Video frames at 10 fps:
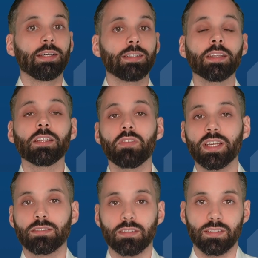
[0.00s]
Then
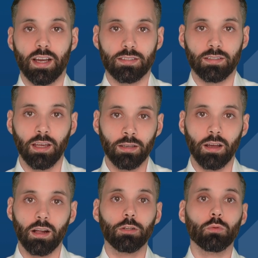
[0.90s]
invest in
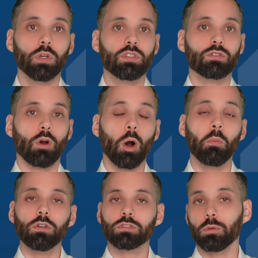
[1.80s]
Sachsen-Anhalt, which is
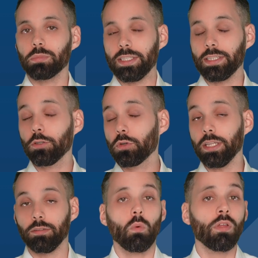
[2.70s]
almost completely
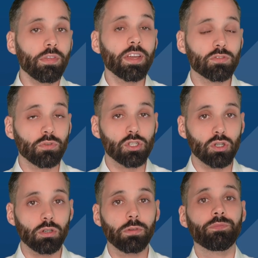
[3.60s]
green. One thing's for
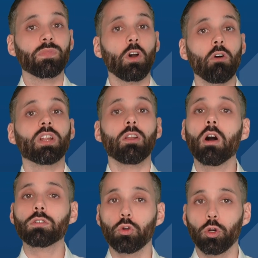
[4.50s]
sure, over the
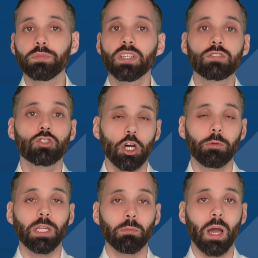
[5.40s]
long term, this
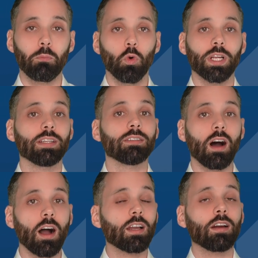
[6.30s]
Germany map will get
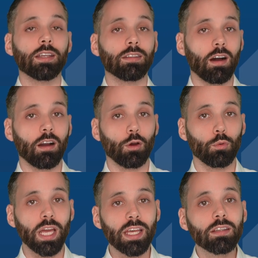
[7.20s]
darker and darker
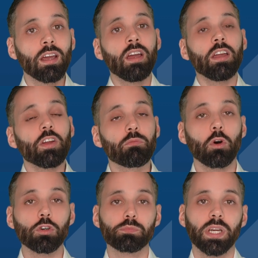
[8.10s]
red if
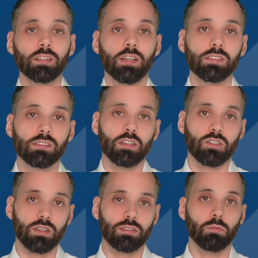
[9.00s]
Postbank doesn't
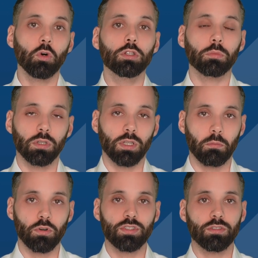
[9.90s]
adjust the multiple
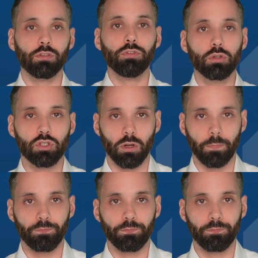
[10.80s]
numbers in the future.